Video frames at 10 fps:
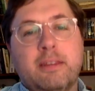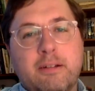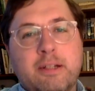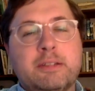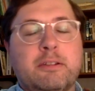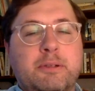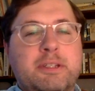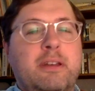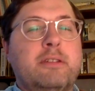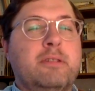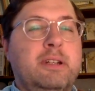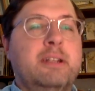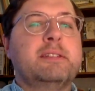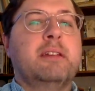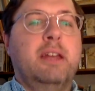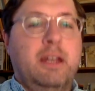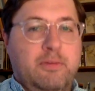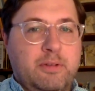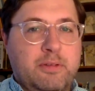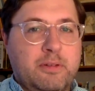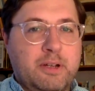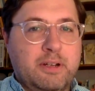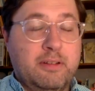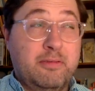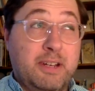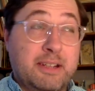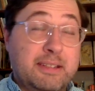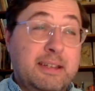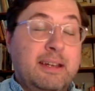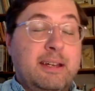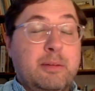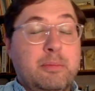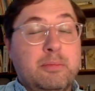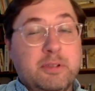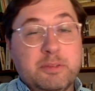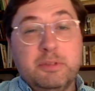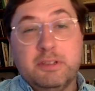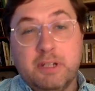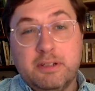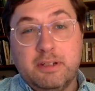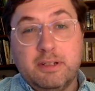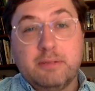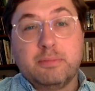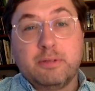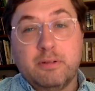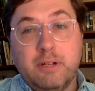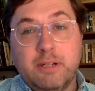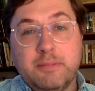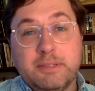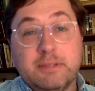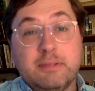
Theory is always kind of treated as an afterthought. And in fact, most music education programs,